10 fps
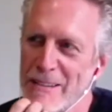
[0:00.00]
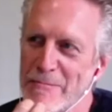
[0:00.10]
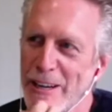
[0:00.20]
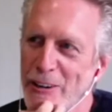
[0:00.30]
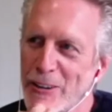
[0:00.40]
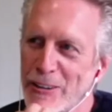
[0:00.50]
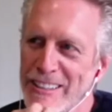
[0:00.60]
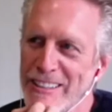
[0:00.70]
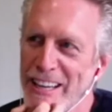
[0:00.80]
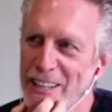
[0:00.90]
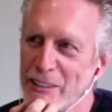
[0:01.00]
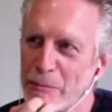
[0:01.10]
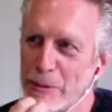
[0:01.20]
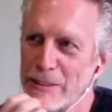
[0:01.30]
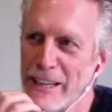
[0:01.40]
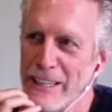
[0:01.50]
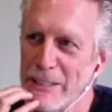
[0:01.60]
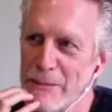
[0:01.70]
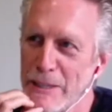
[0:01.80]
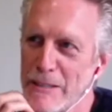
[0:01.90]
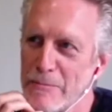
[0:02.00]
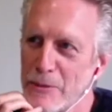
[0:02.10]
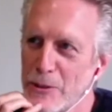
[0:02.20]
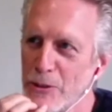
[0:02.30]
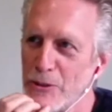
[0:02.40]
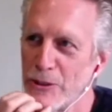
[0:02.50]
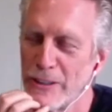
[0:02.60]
In my early days of pretending to be a producer,